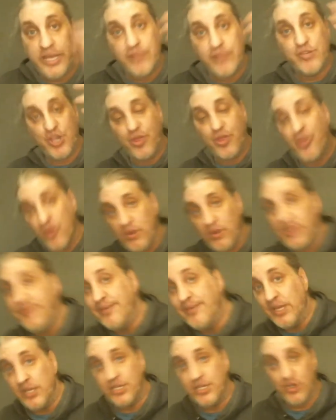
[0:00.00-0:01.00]
it was a thoroughly
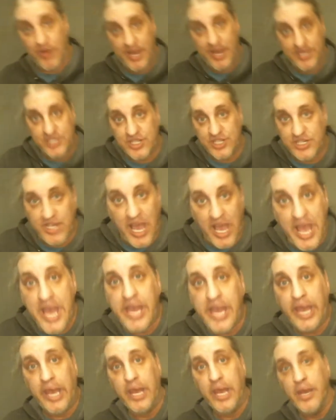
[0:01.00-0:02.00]
militarized
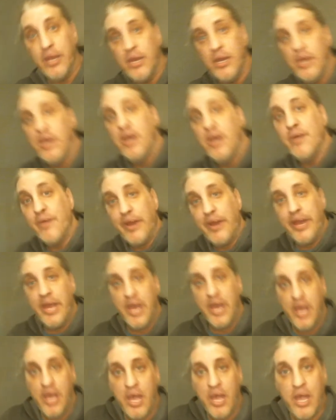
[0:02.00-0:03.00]
society, right?
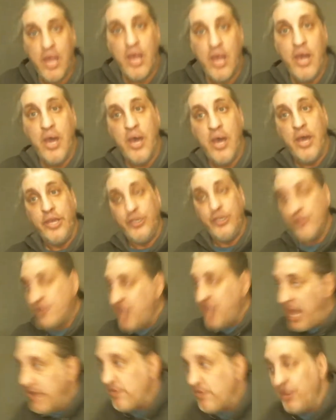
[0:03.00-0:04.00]
You
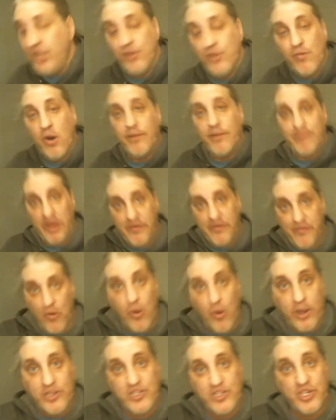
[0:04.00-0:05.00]
take what you want by
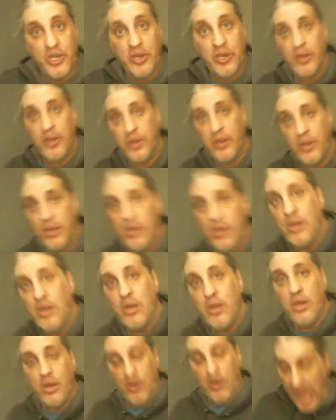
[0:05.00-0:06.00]
force.
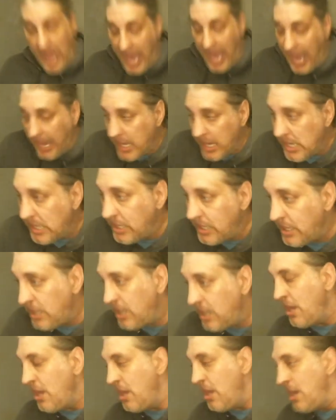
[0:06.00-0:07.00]
Okay,
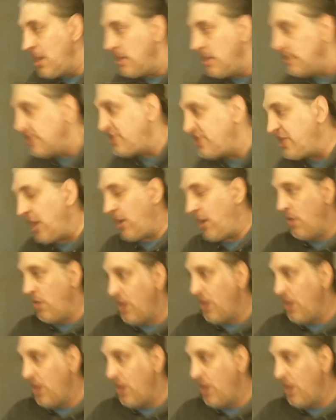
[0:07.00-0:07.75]
so,